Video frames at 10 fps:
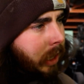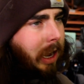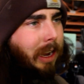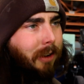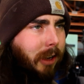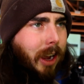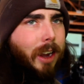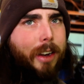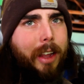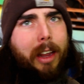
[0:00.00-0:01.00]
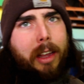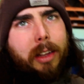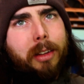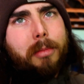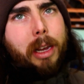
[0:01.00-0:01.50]
I have caught a
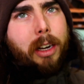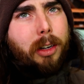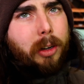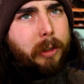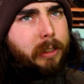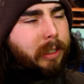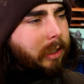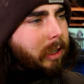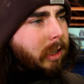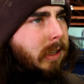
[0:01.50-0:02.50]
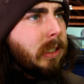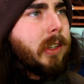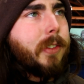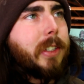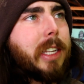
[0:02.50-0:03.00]
minor cold.
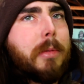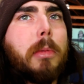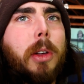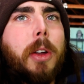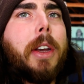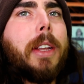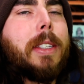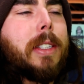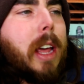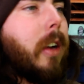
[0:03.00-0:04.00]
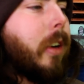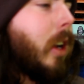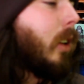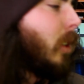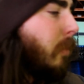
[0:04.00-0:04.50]
So if you see me blowing any snout
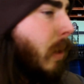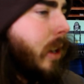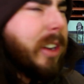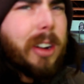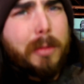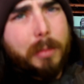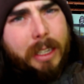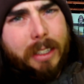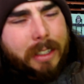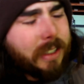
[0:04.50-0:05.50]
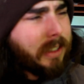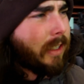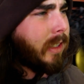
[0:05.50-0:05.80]
rockets, mind your own business.